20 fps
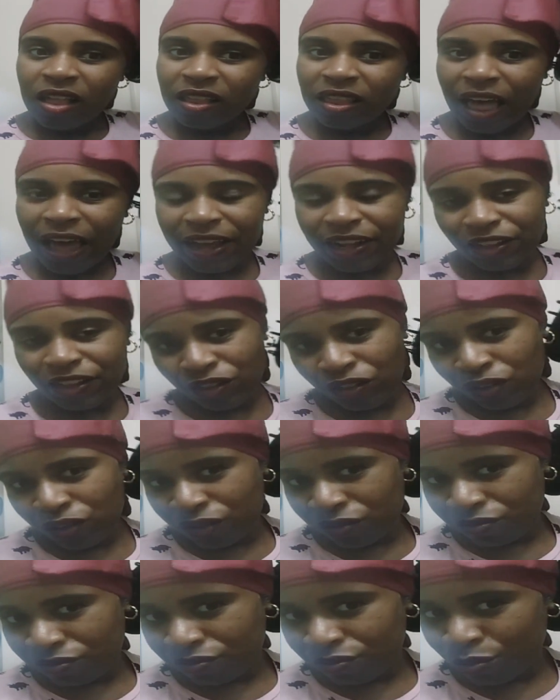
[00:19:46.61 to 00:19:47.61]
like,
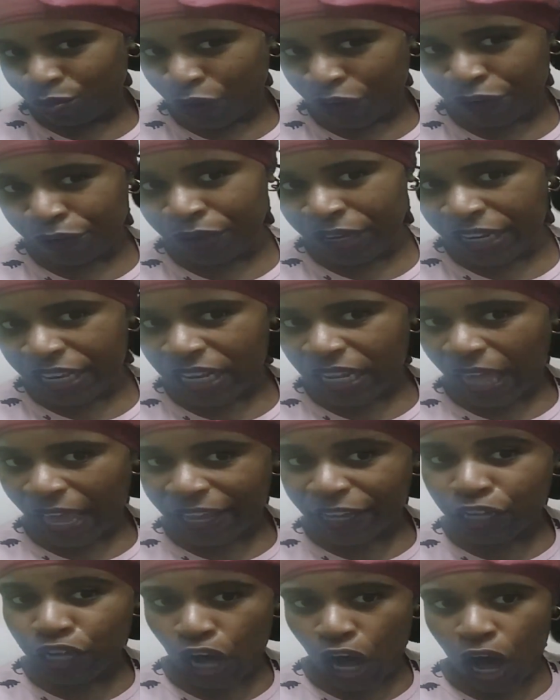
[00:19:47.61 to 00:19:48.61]
where you need to,
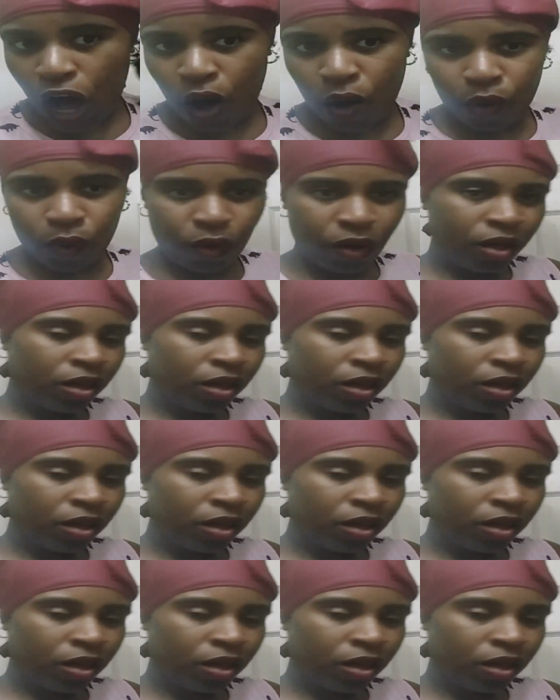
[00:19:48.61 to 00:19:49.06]
like, go,